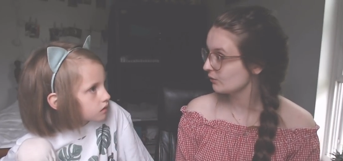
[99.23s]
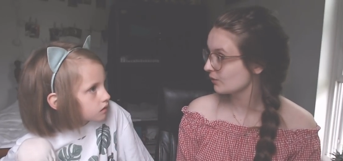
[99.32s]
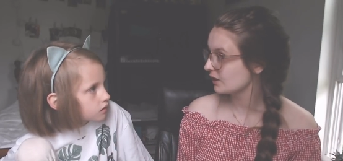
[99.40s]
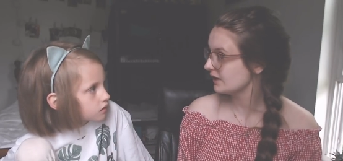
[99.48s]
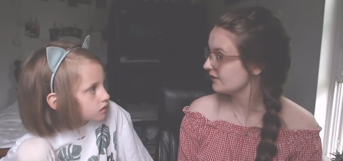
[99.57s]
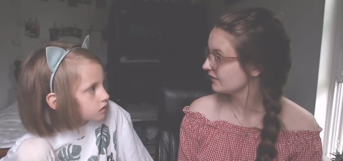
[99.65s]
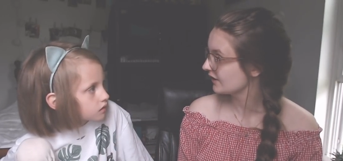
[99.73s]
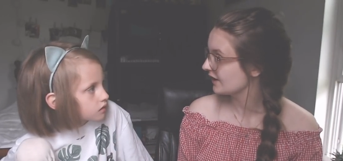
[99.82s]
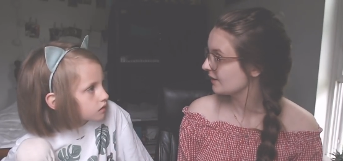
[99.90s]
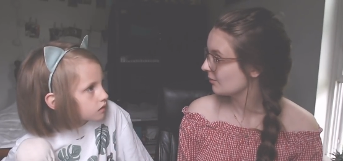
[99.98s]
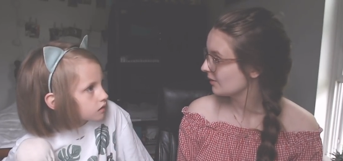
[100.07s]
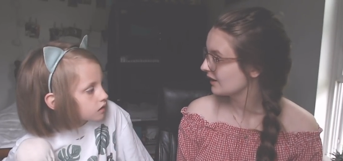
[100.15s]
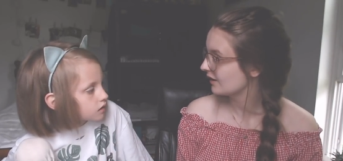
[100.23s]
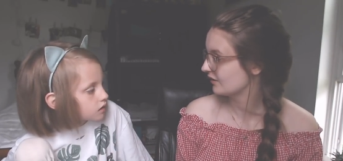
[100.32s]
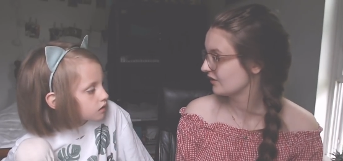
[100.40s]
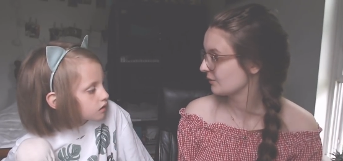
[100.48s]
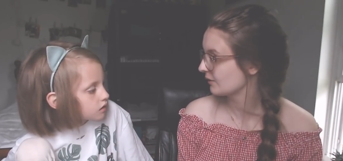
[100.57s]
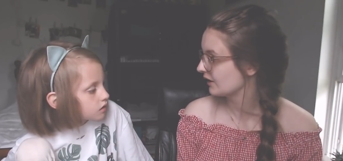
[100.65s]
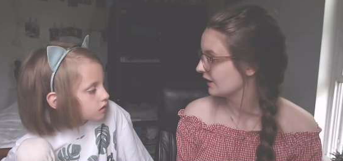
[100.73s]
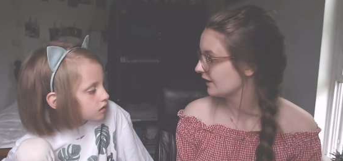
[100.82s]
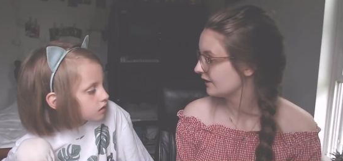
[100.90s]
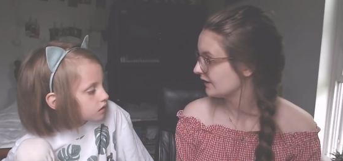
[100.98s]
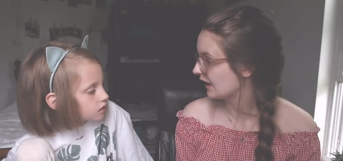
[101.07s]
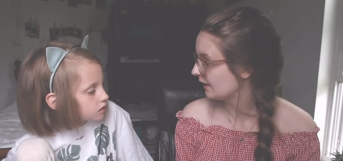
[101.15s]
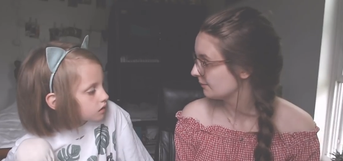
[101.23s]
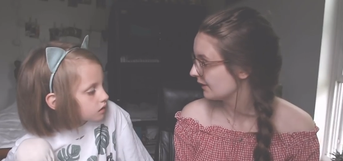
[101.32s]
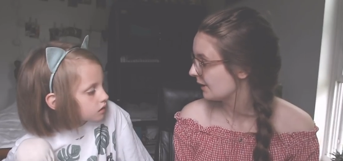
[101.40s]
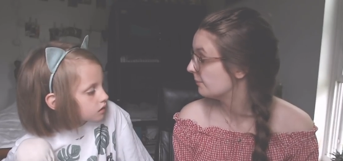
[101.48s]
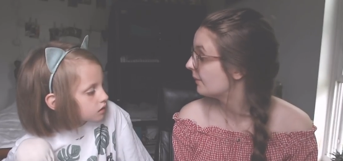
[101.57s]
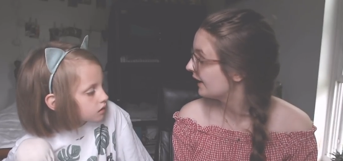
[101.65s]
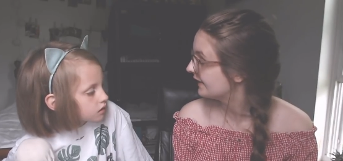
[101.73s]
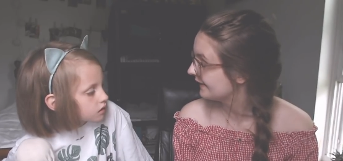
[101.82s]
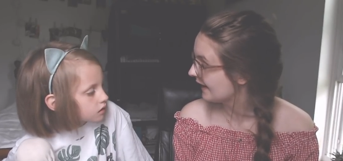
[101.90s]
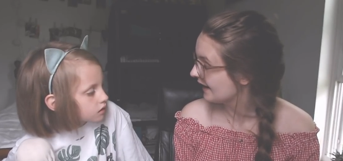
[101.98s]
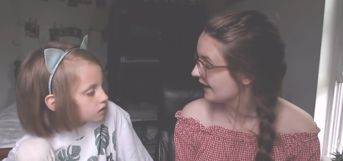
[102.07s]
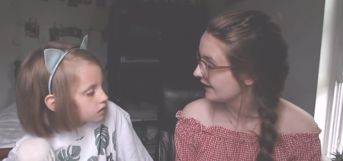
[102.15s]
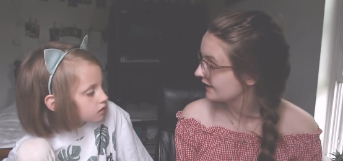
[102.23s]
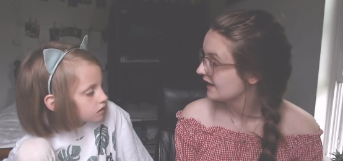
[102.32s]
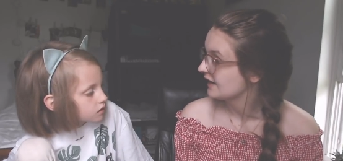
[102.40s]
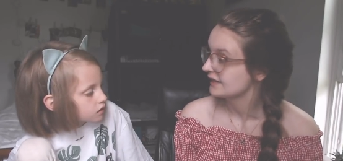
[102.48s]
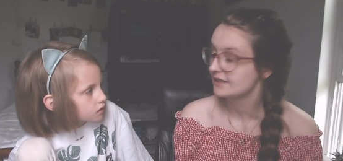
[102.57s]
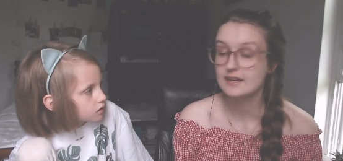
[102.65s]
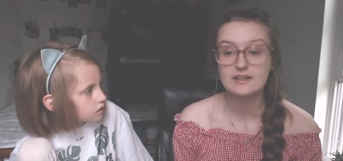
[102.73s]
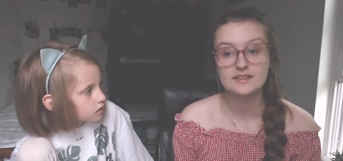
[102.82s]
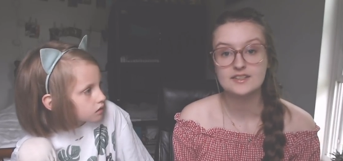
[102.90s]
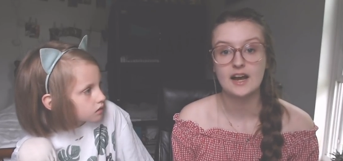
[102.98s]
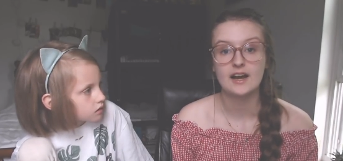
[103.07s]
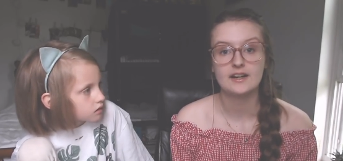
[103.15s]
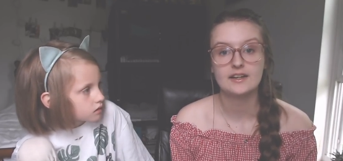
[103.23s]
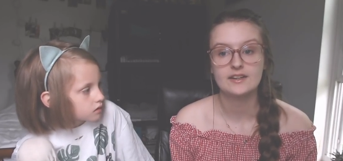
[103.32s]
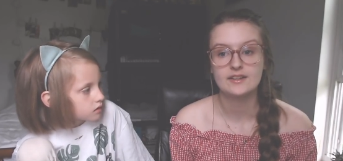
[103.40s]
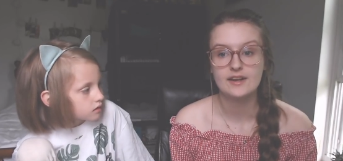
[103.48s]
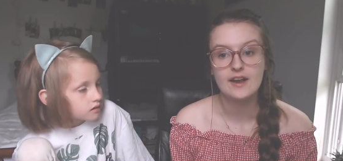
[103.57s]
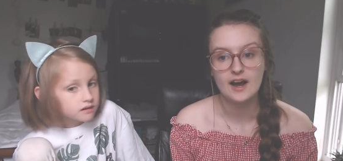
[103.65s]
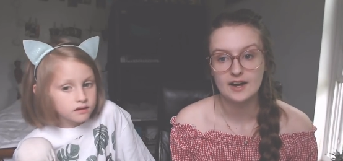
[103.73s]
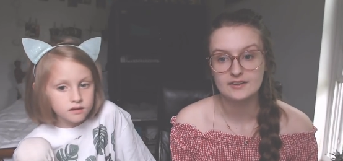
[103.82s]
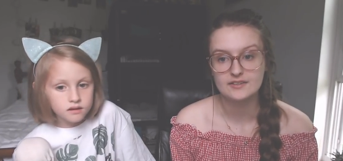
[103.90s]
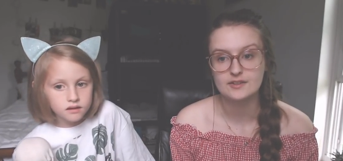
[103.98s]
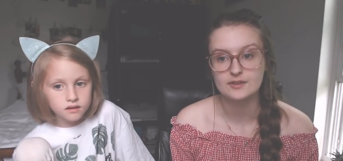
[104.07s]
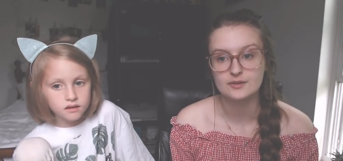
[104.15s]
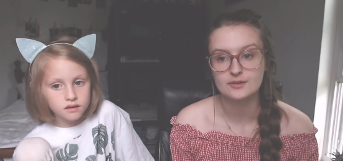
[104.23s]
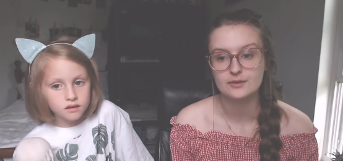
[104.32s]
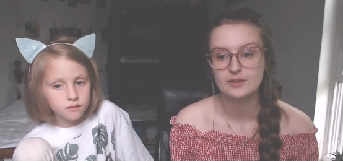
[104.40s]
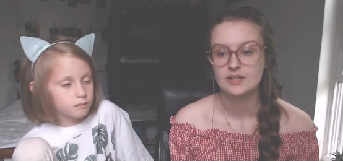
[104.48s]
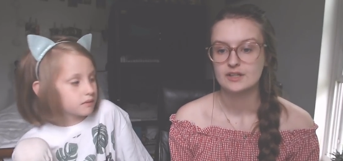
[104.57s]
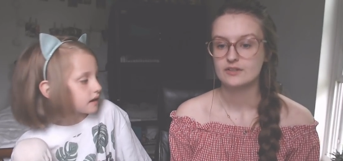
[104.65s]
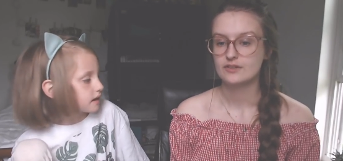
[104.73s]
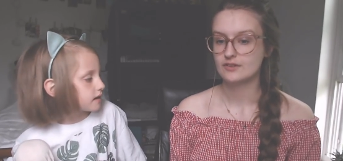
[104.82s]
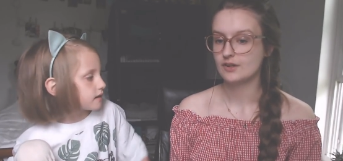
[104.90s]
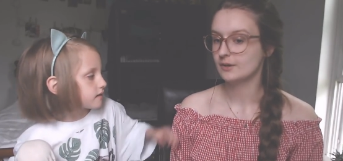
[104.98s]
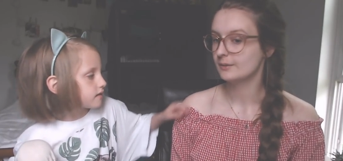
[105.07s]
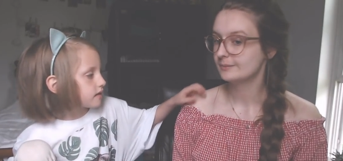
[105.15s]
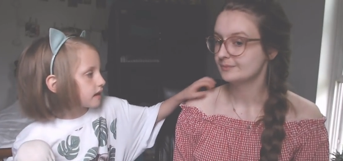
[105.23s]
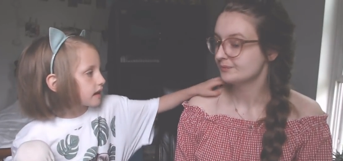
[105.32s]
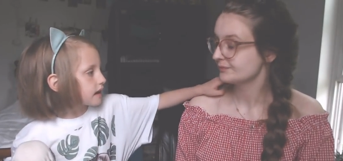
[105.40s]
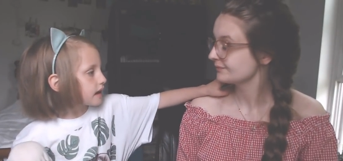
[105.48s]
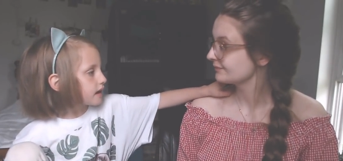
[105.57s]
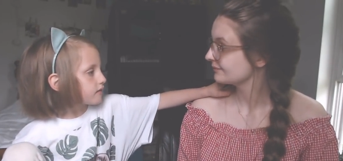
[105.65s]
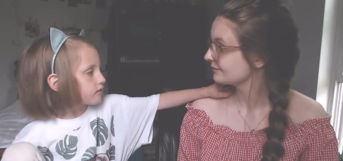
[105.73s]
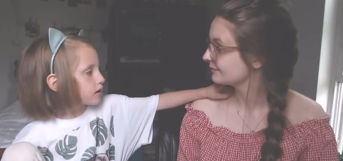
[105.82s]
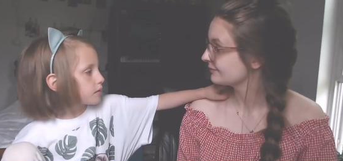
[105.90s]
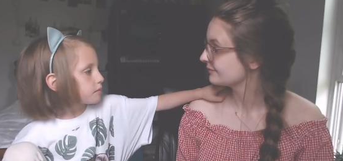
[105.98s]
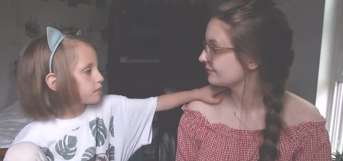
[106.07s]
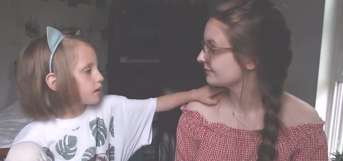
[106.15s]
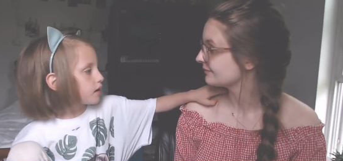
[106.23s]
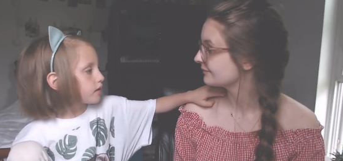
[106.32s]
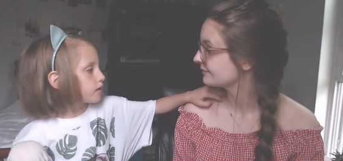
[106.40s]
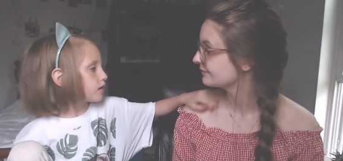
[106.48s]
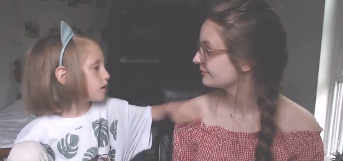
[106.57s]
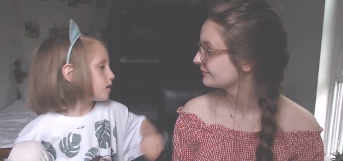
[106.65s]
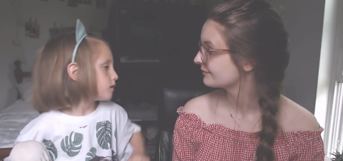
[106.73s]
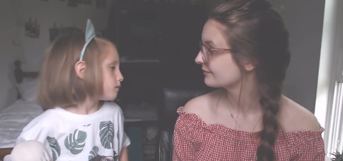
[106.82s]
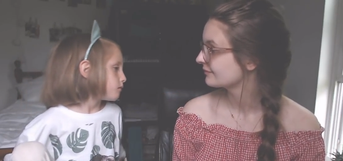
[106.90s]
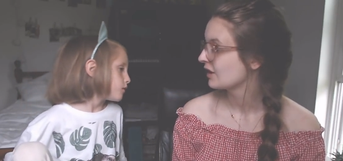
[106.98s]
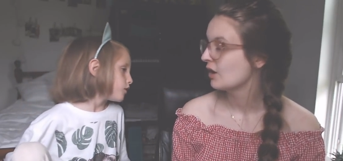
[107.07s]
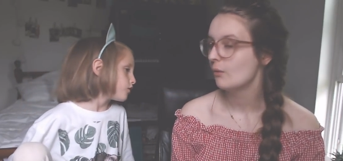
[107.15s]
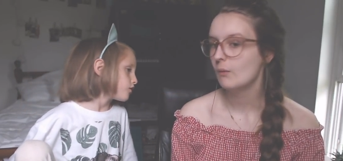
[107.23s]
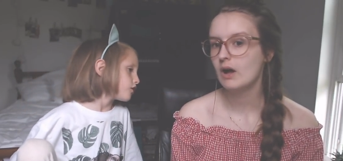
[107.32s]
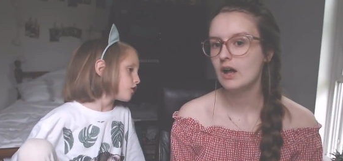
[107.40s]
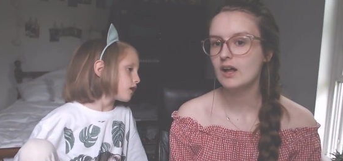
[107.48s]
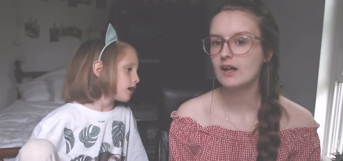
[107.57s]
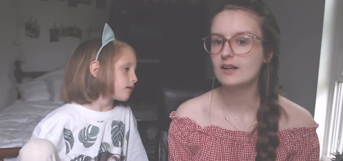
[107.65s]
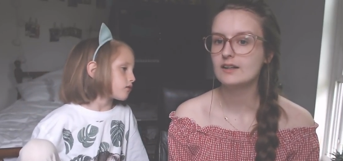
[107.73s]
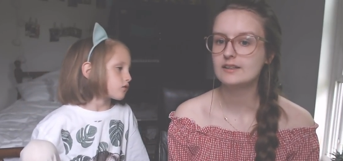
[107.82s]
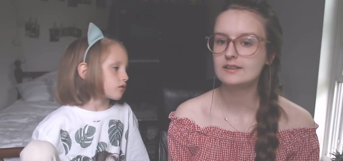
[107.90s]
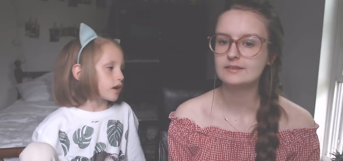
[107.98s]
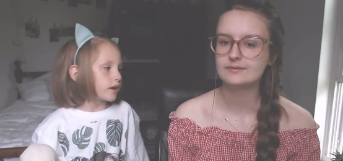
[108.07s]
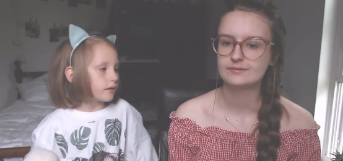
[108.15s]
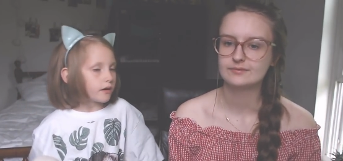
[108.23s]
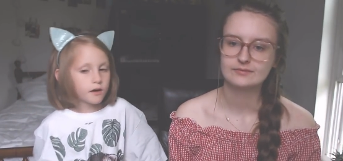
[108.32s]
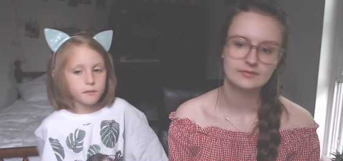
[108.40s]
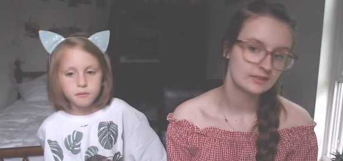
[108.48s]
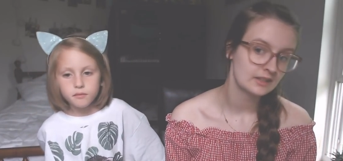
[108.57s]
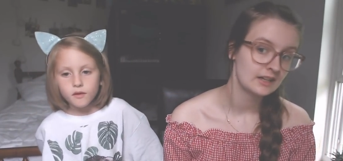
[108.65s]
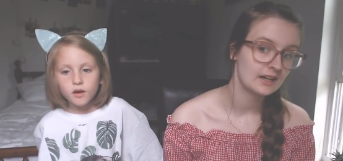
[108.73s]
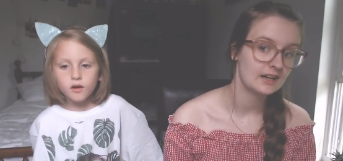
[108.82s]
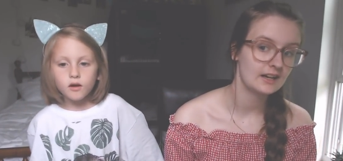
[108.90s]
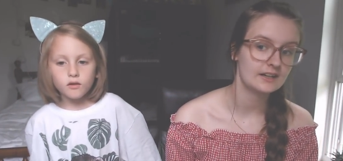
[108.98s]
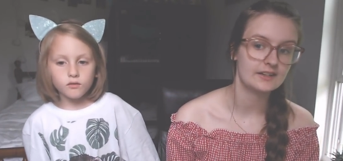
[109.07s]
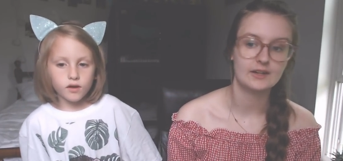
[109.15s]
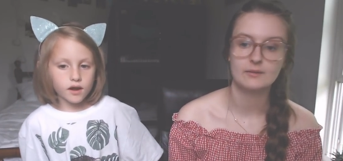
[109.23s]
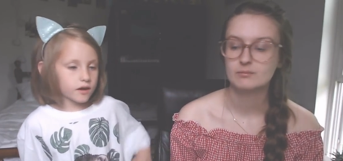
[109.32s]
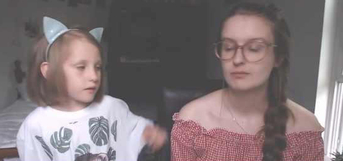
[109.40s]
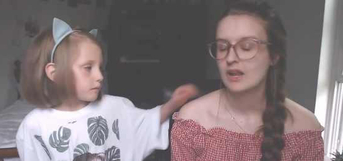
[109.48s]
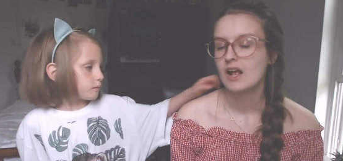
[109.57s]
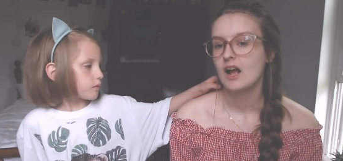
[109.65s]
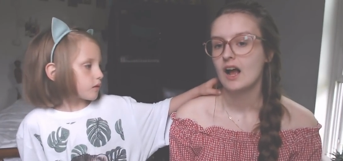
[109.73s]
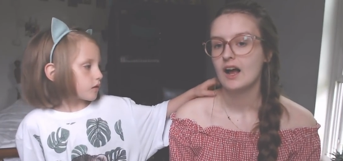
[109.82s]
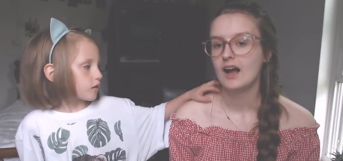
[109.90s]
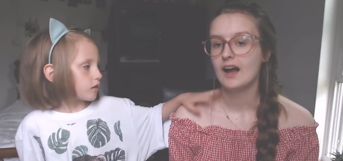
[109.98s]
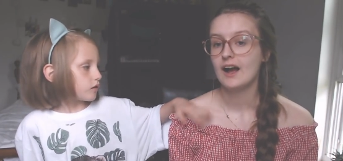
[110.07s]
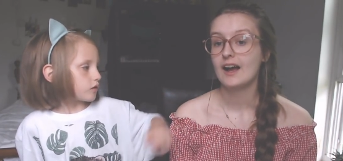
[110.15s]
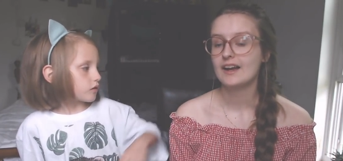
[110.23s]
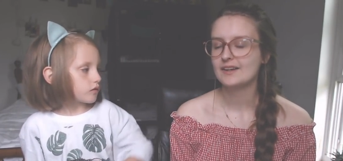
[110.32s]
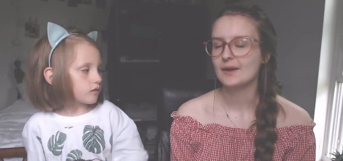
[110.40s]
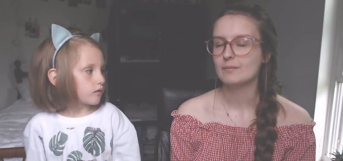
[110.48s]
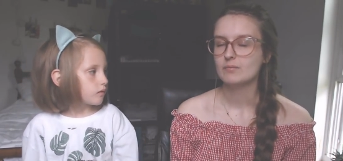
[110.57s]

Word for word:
Speaker 1: reason because they were going to adopt them. But and then they decided not to. Because so.
Speaker 2: they gave up on them. You well, I know. I know.